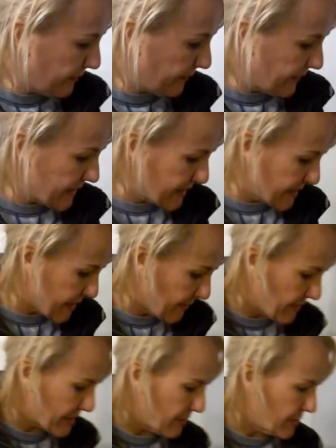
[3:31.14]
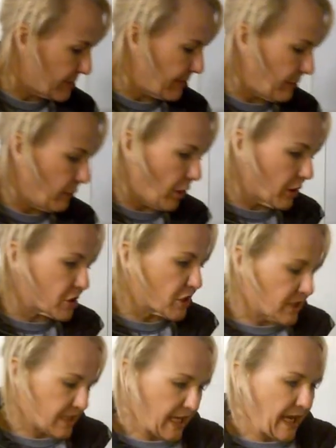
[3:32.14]
This is some that's already been washed
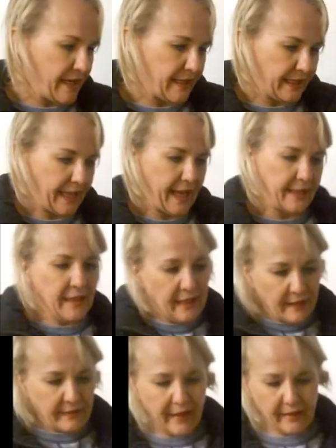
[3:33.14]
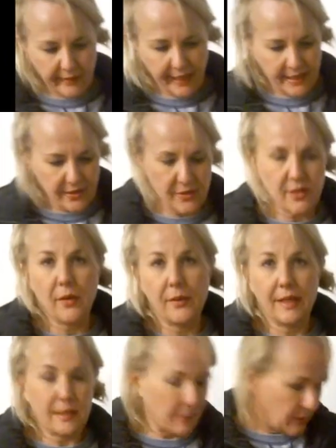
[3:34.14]
today, and again that will get us going
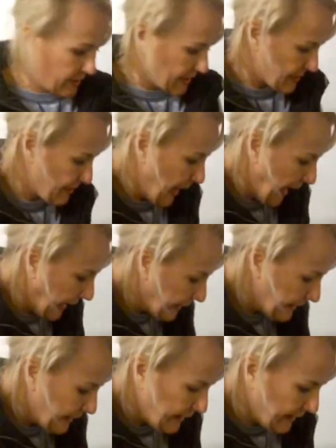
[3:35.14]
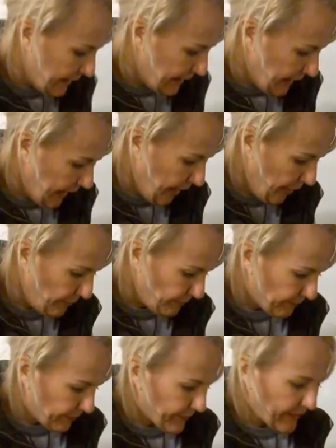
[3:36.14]
in the morning to pack.
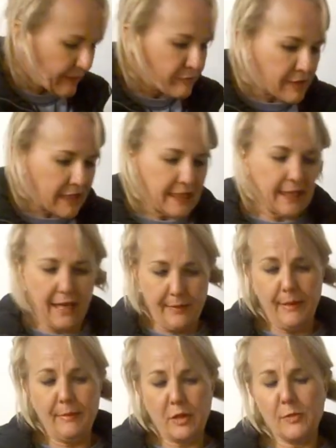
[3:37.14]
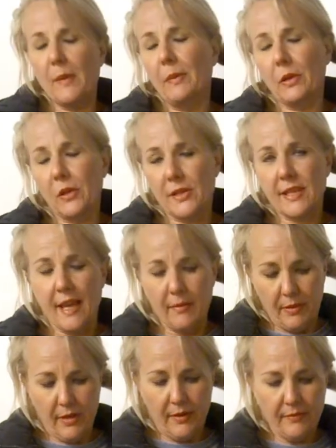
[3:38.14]
It really, I mean, most people cut it,
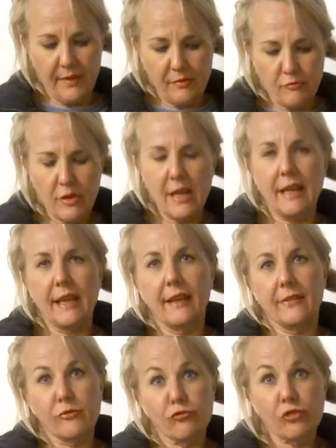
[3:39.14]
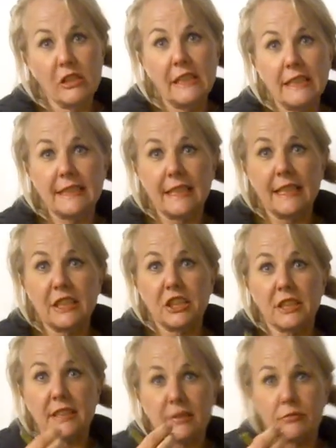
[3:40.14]
but it really is really
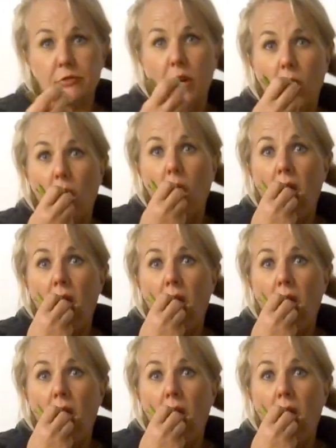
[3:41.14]
delicious raw.